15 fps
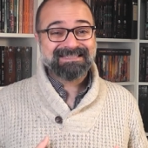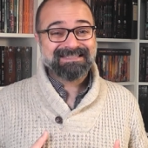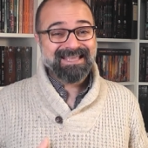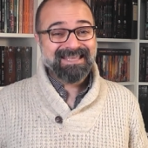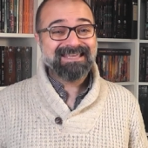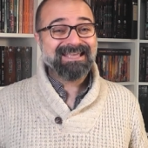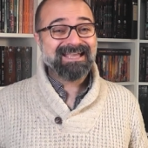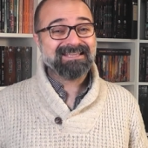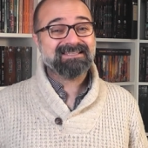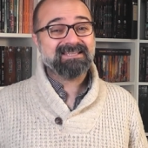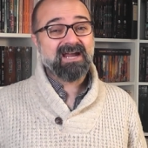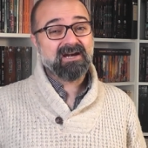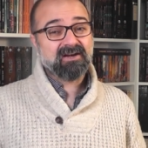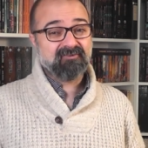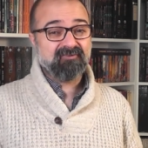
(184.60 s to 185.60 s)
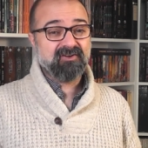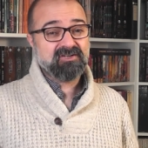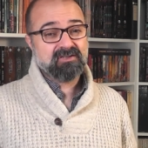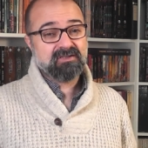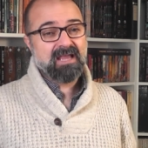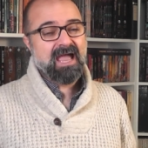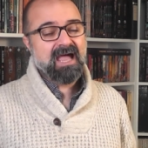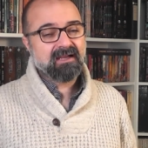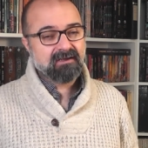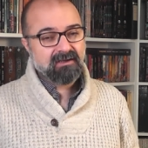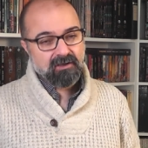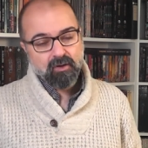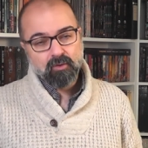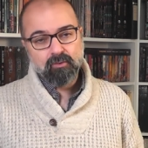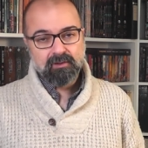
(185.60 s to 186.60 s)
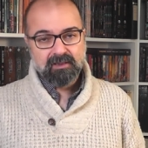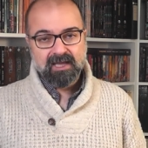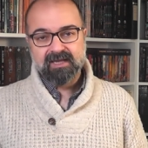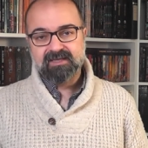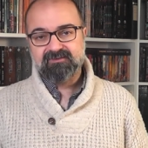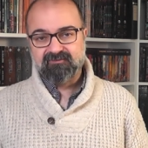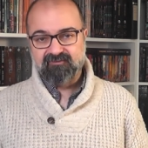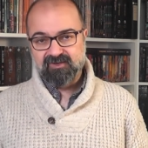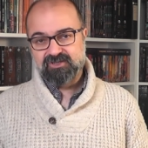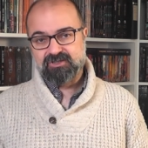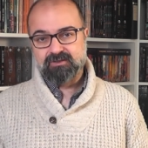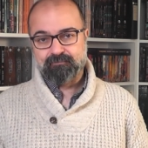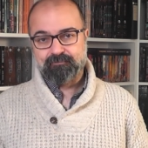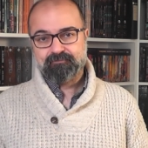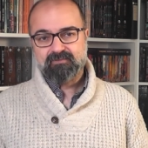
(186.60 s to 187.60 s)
they get dark vision and low light vision.